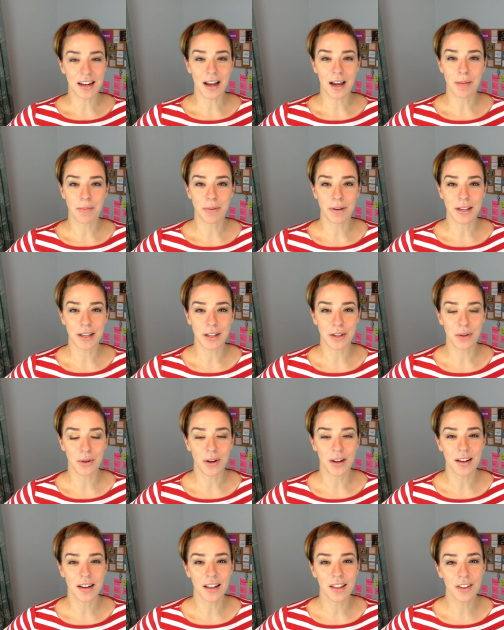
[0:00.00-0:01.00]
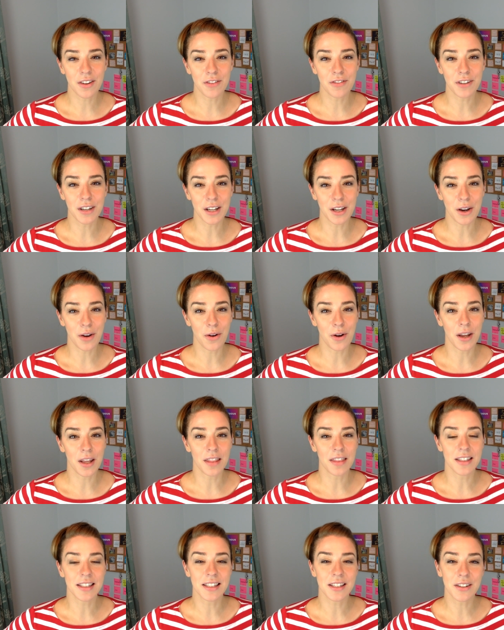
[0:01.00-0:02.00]
and I'm bringing you another video
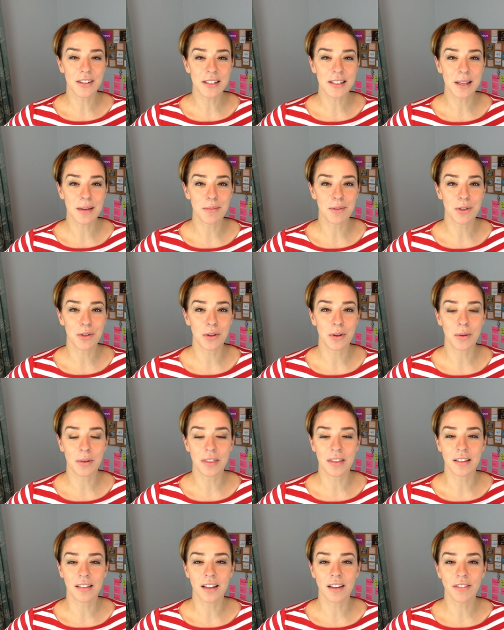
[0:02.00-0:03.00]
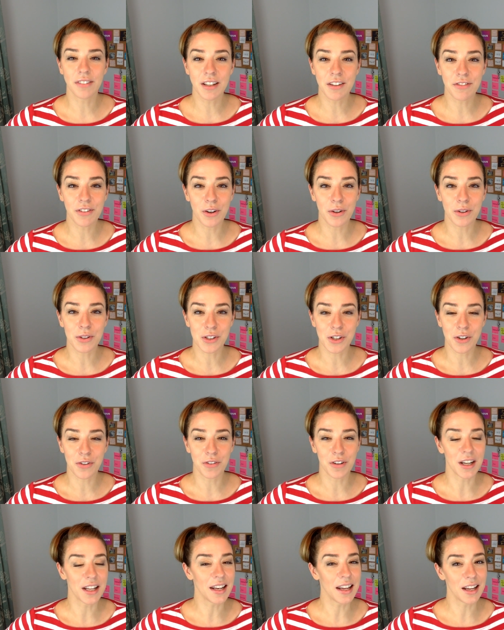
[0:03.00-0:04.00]
in the series I'm doing with the lovely folks
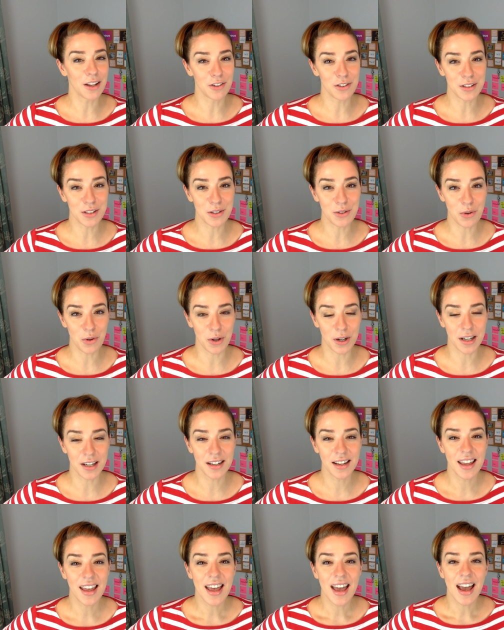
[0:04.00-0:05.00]
over at Anderson Hoare.